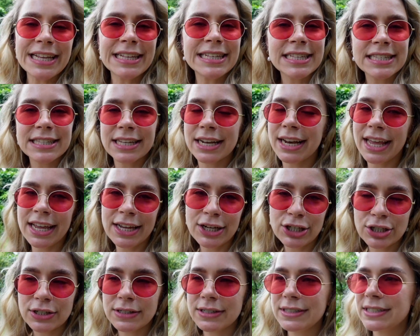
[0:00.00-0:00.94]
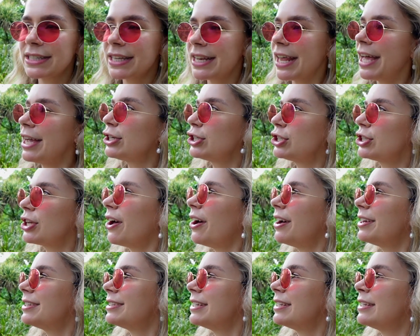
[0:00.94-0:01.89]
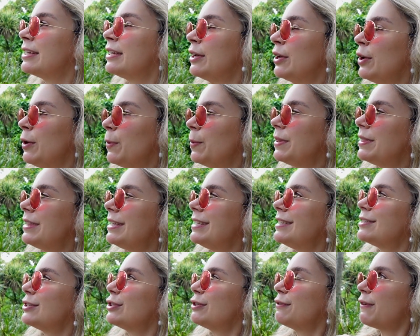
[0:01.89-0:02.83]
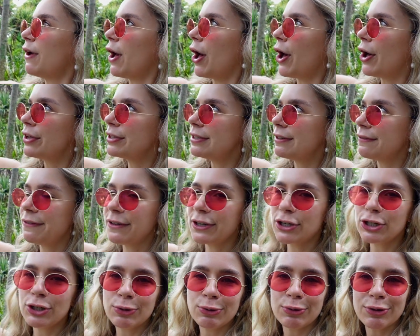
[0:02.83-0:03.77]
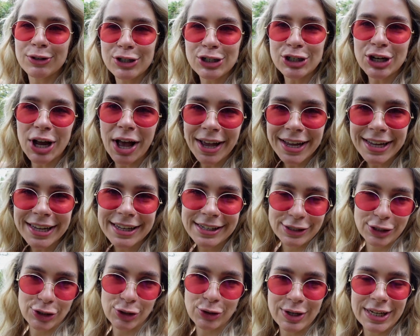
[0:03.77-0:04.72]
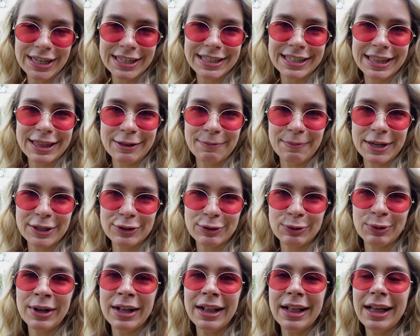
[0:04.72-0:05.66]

installation slash garden with these sort of artificial giant trees in the middle,